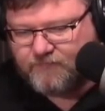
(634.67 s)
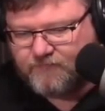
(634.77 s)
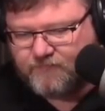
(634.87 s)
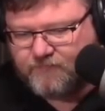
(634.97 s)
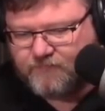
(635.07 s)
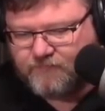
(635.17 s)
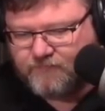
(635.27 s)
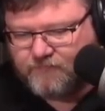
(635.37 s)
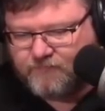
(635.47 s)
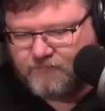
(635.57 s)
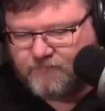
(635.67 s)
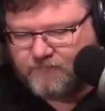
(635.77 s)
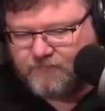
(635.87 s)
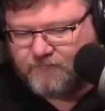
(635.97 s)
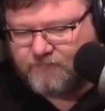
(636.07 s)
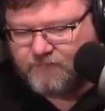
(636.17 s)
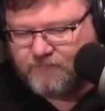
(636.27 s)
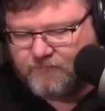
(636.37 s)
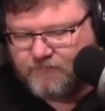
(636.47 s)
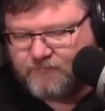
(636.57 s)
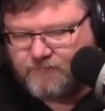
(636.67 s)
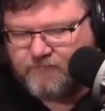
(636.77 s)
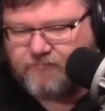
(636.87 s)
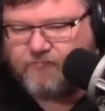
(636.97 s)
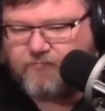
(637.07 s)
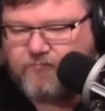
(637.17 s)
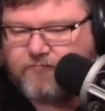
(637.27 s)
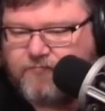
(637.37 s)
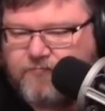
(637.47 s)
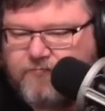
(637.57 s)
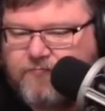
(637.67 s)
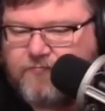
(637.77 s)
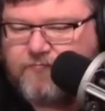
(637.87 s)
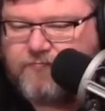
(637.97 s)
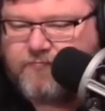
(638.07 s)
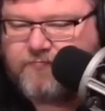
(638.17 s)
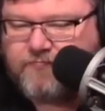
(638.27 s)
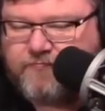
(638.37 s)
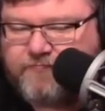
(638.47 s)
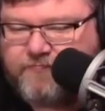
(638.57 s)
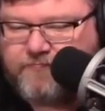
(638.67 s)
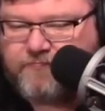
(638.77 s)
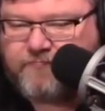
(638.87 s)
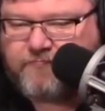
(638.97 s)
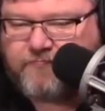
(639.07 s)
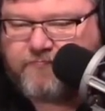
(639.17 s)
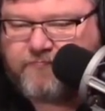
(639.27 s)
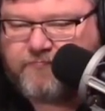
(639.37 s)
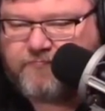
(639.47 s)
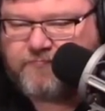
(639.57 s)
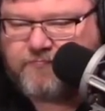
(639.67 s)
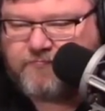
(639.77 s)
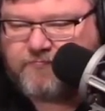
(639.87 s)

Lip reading: [no speech]